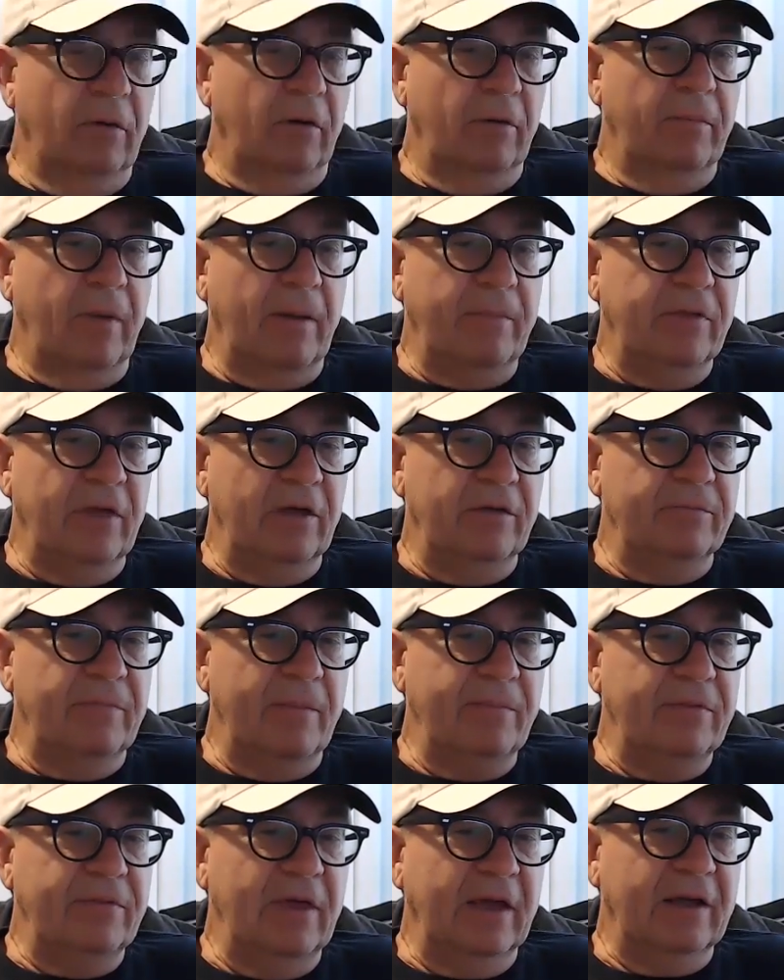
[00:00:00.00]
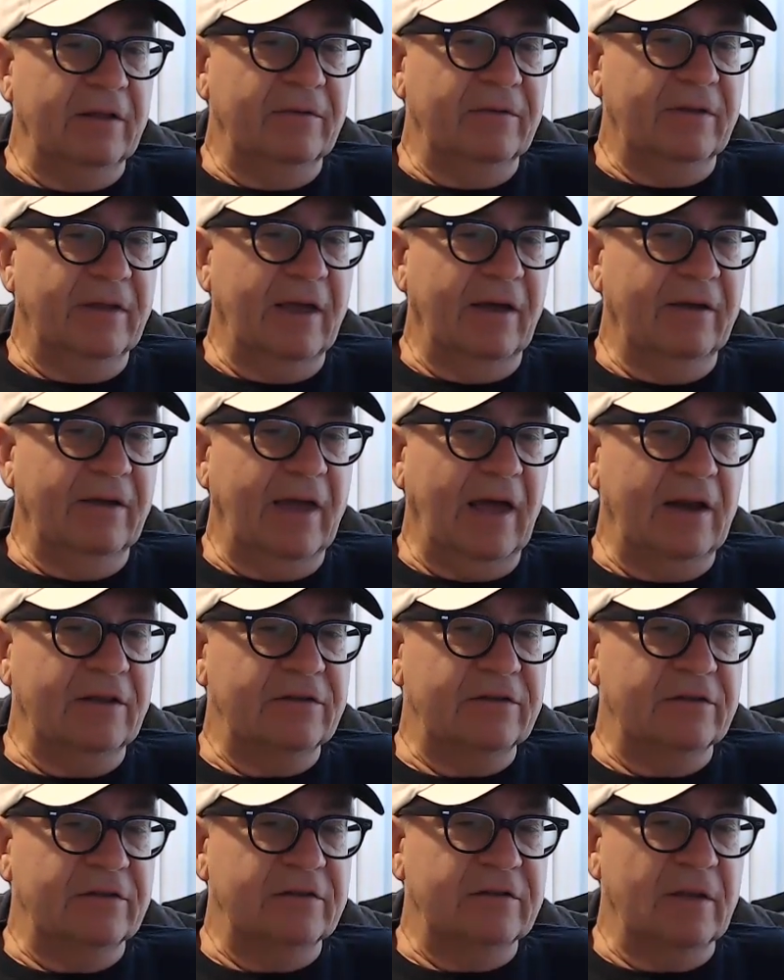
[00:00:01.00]
maybe they could get it
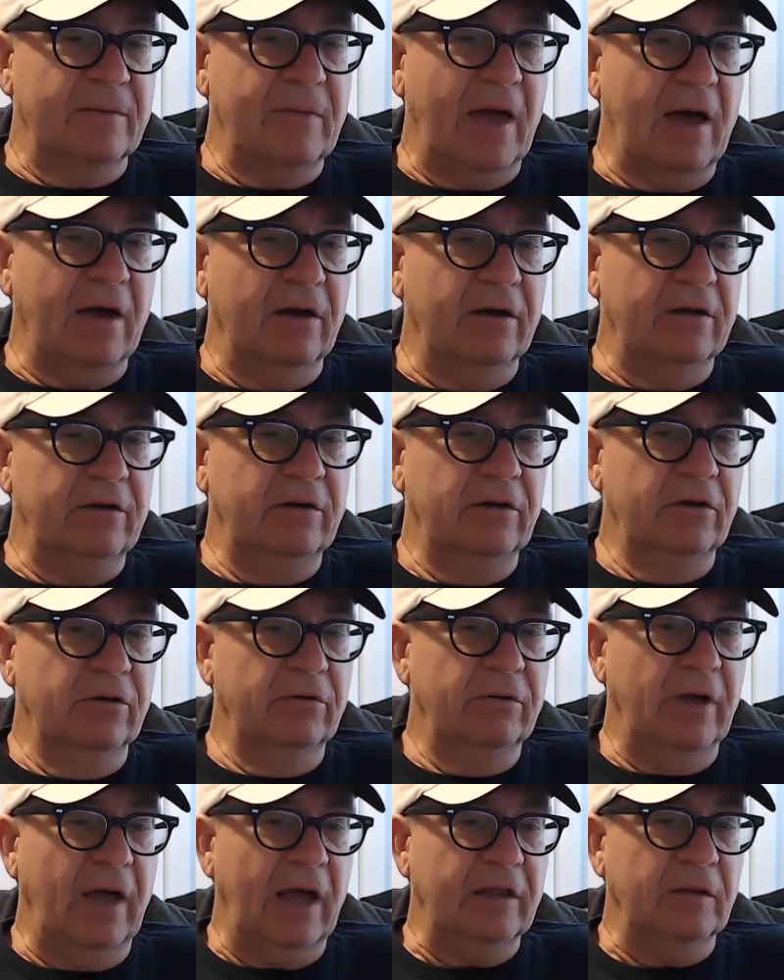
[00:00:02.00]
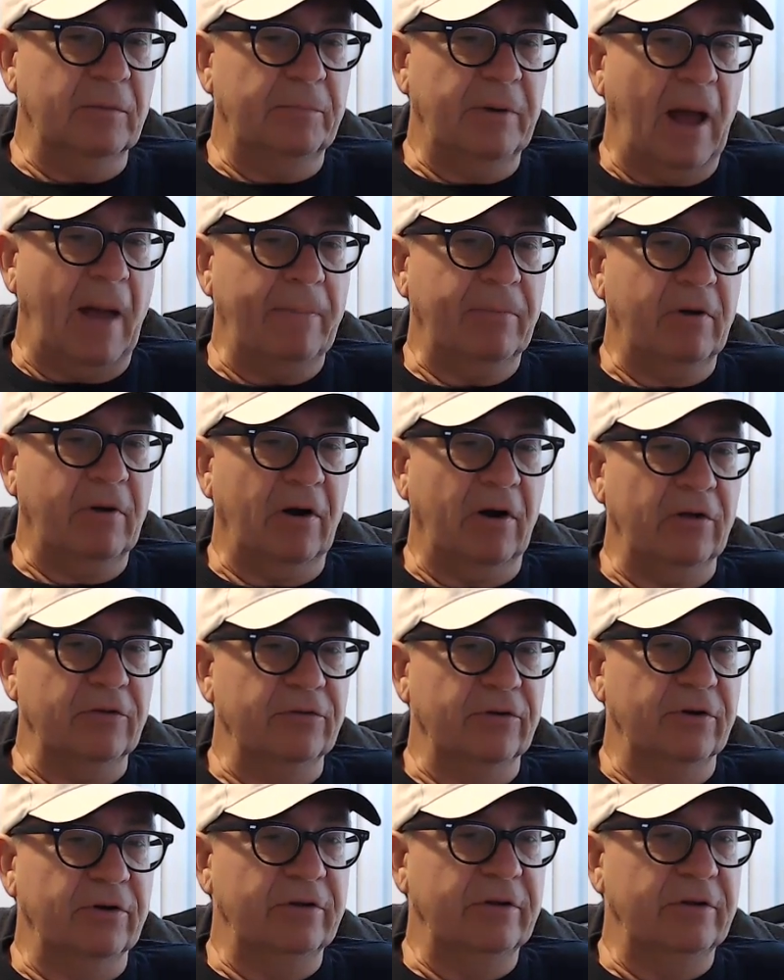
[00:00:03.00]
to somehow it knew it had the prop guards on,